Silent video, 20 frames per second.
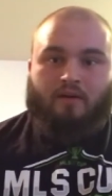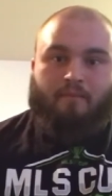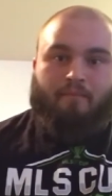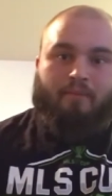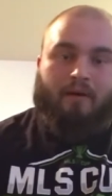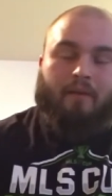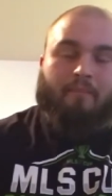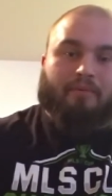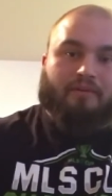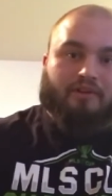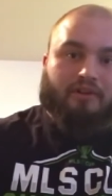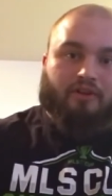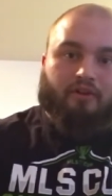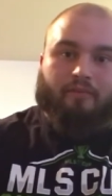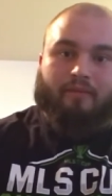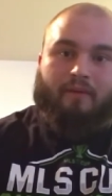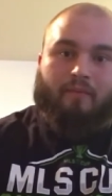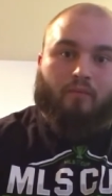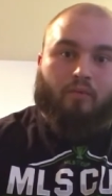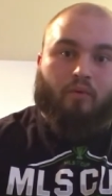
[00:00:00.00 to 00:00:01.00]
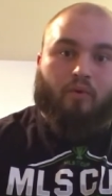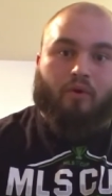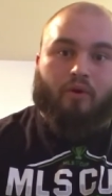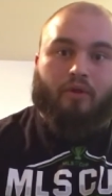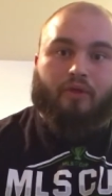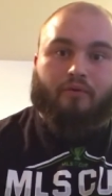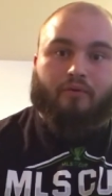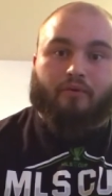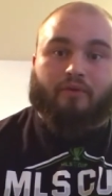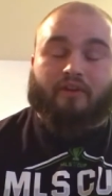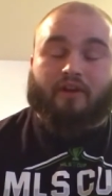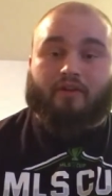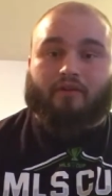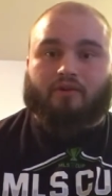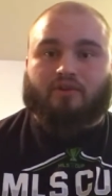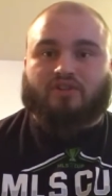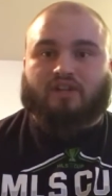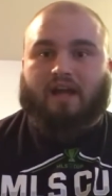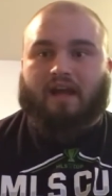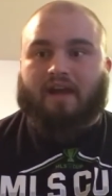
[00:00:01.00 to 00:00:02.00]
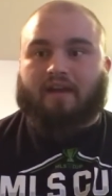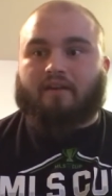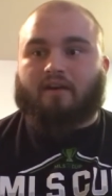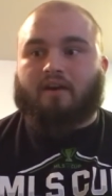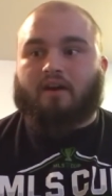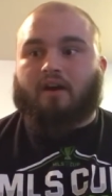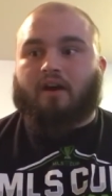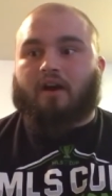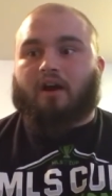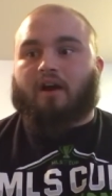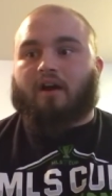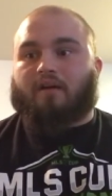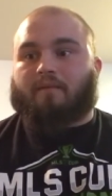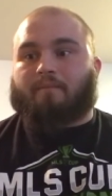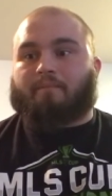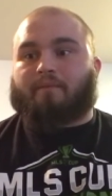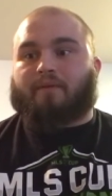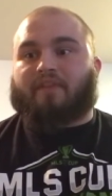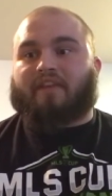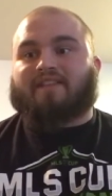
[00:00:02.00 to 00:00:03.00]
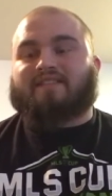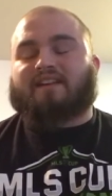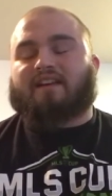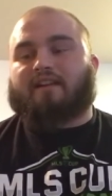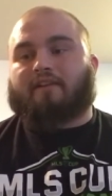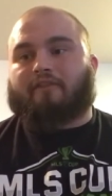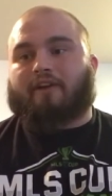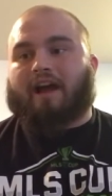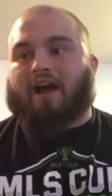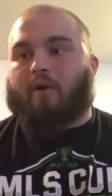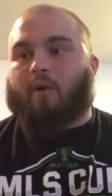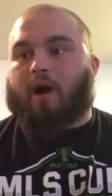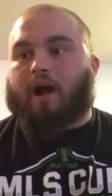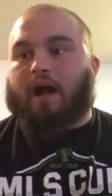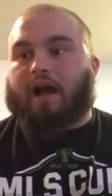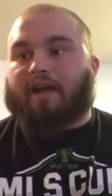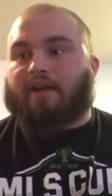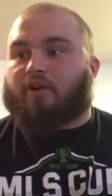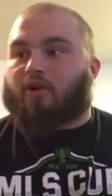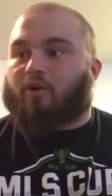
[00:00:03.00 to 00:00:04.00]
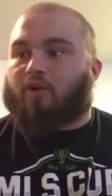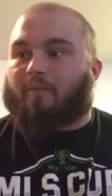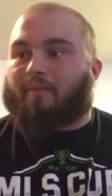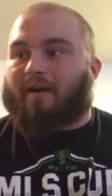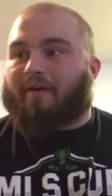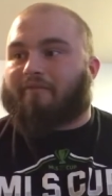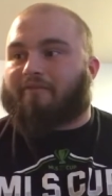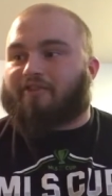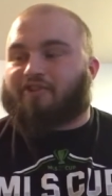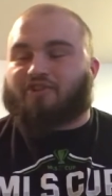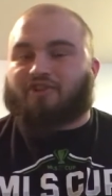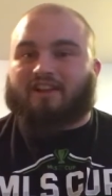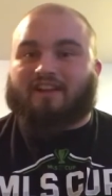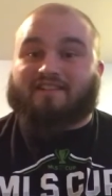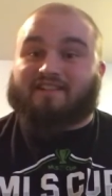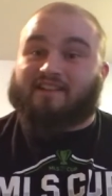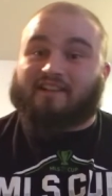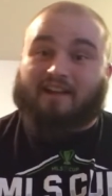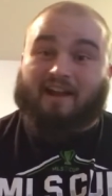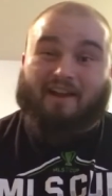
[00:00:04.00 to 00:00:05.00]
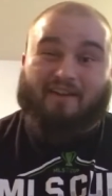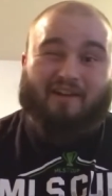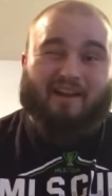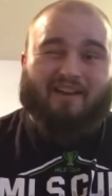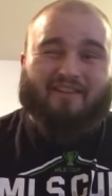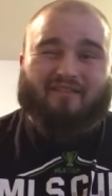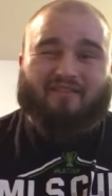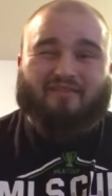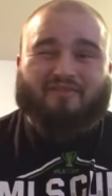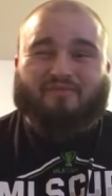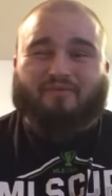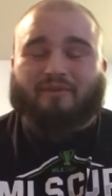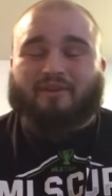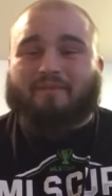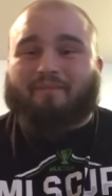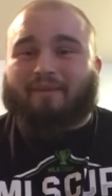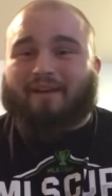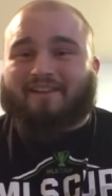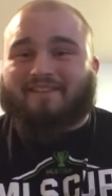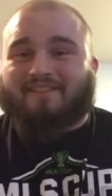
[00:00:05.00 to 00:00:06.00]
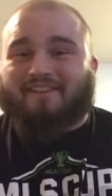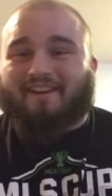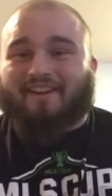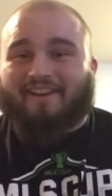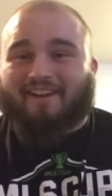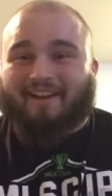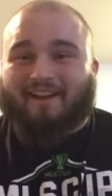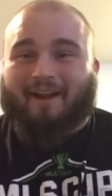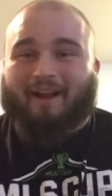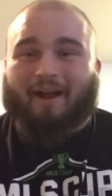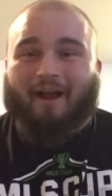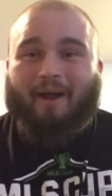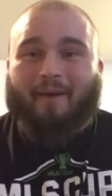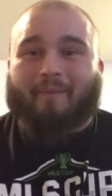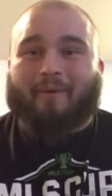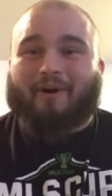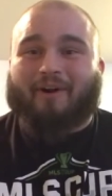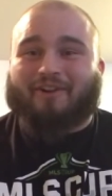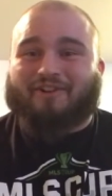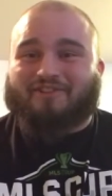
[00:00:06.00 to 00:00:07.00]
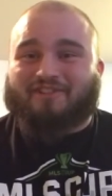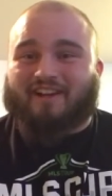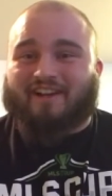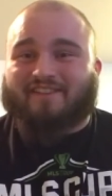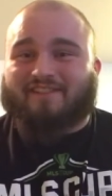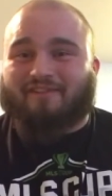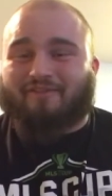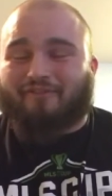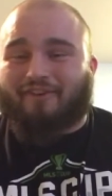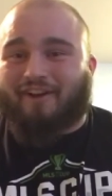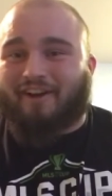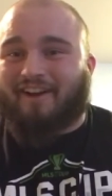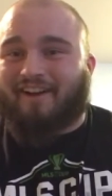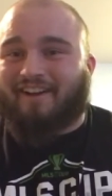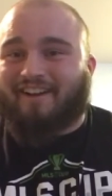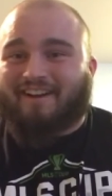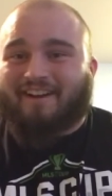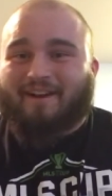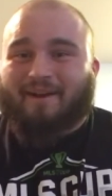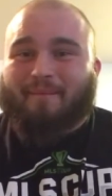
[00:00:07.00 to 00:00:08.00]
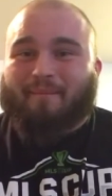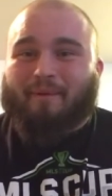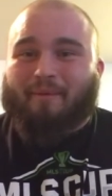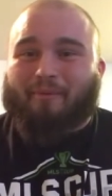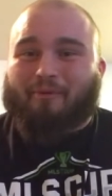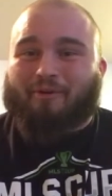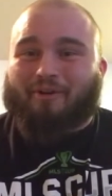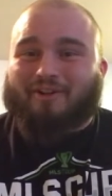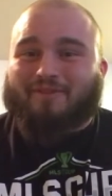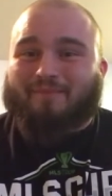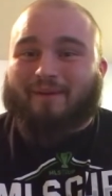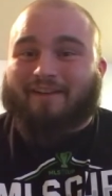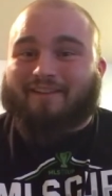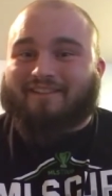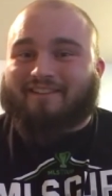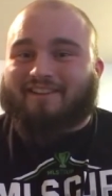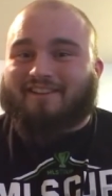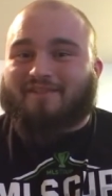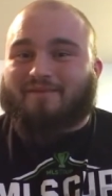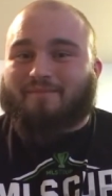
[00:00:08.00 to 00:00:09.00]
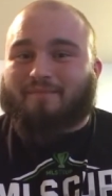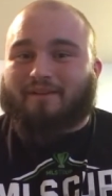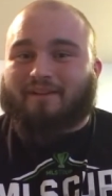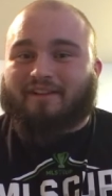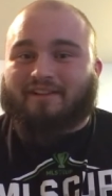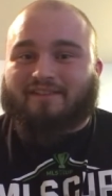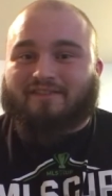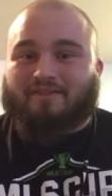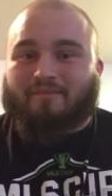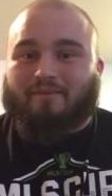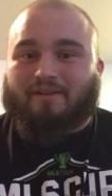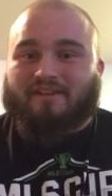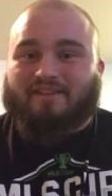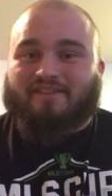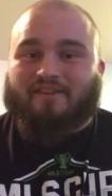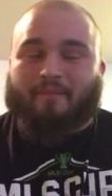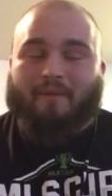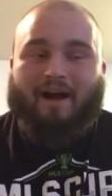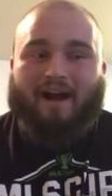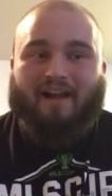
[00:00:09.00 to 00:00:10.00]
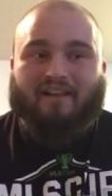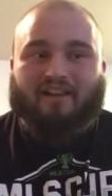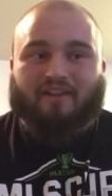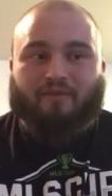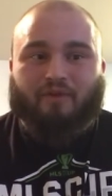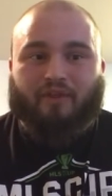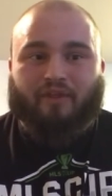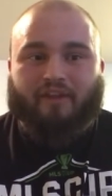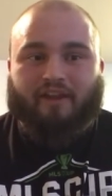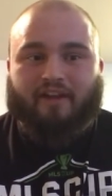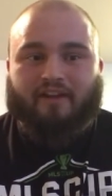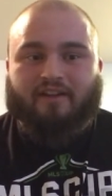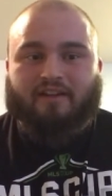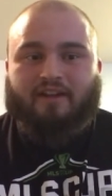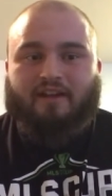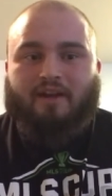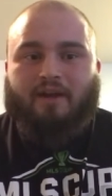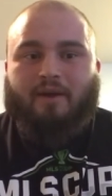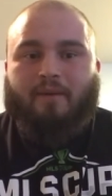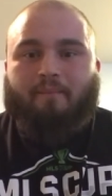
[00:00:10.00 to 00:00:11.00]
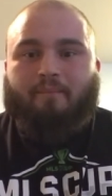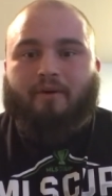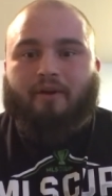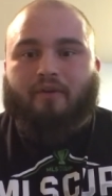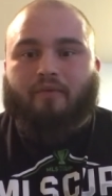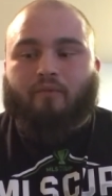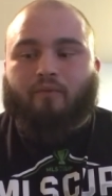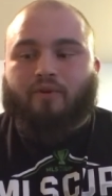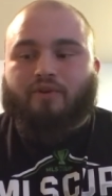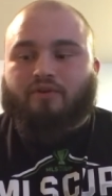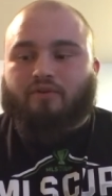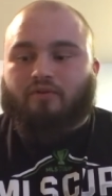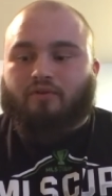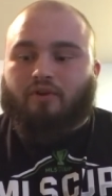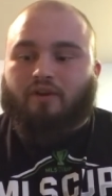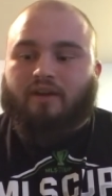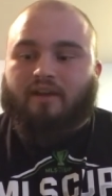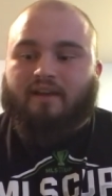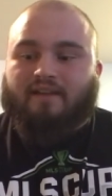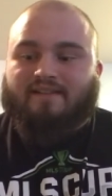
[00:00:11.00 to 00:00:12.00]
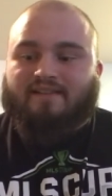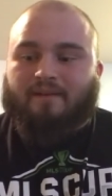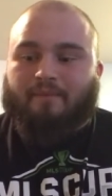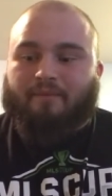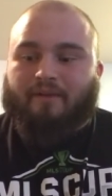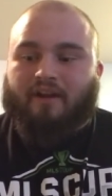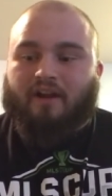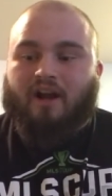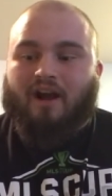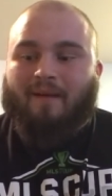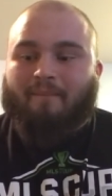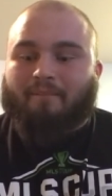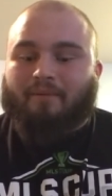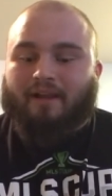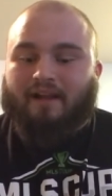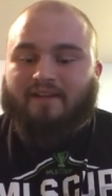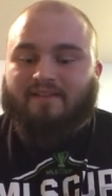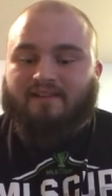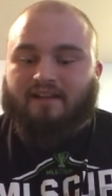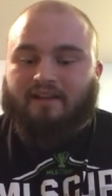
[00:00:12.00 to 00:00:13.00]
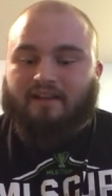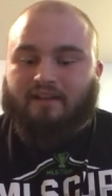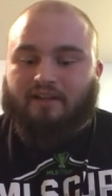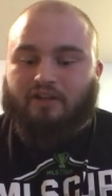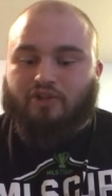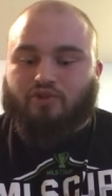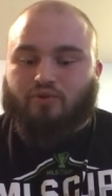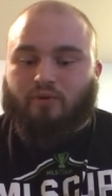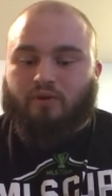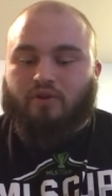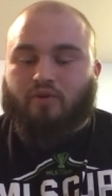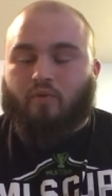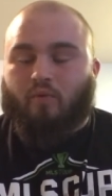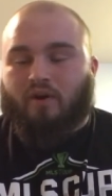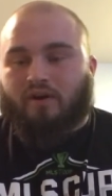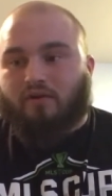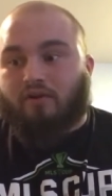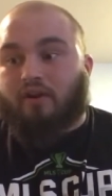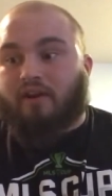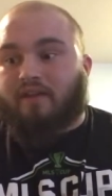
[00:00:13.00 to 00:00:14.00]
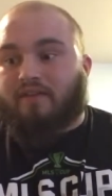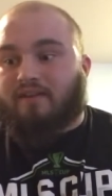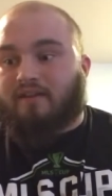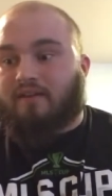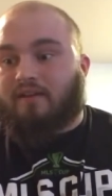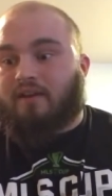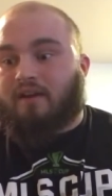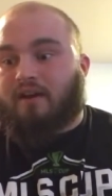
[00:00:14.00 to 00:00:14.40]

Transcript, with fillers: pump a little bit more through the other side. Um, but that's kind of how I go about visualizing it. I, I know it's really basic, and I, I apologize if uh, people were expecting this to be to be some high level thing. But when you're looking at something complex like an injury, you want to look at the